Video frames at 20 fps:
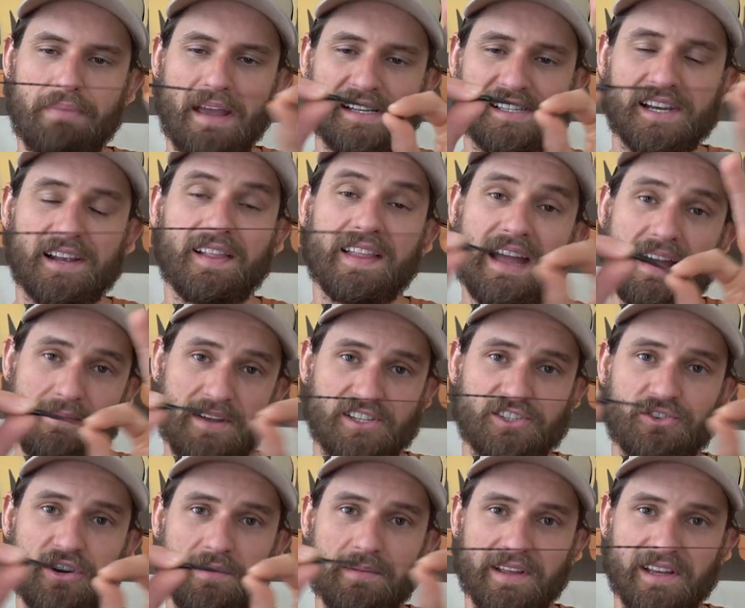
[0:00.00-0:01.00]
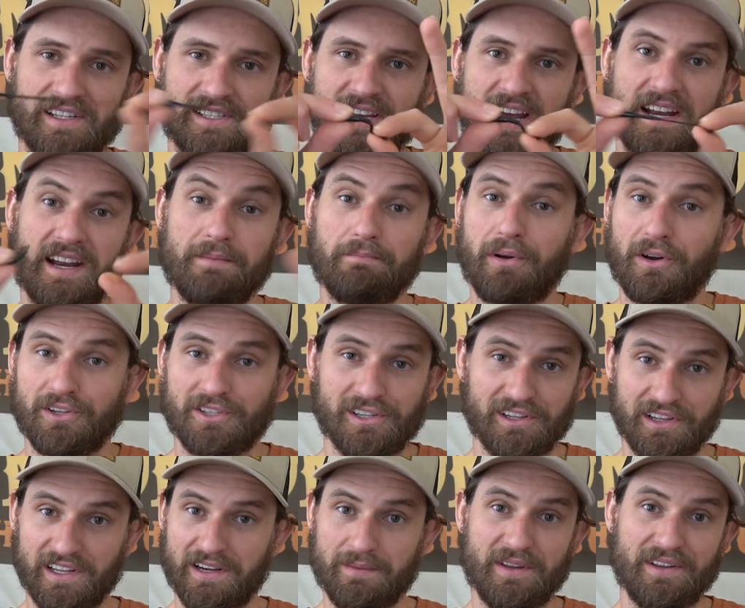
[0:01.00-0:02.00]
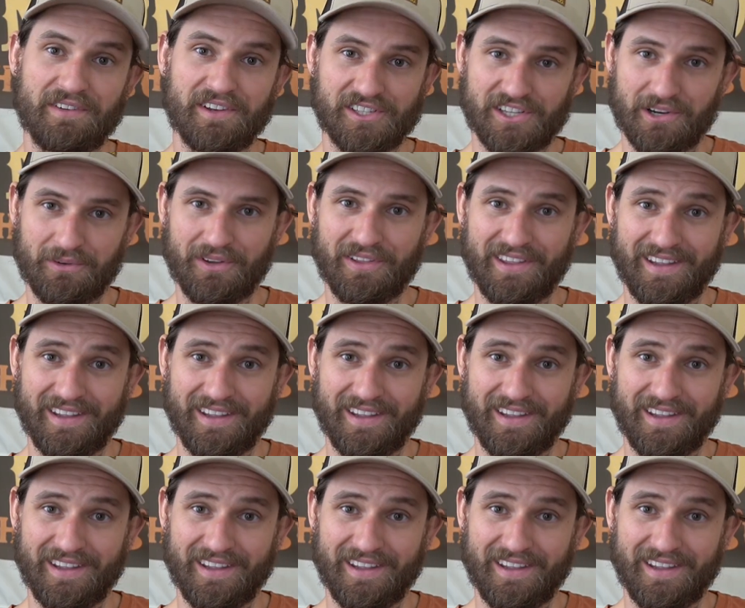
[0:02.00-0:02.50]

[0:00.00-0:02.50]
Basically, I'm extremely excited personally to be fishing with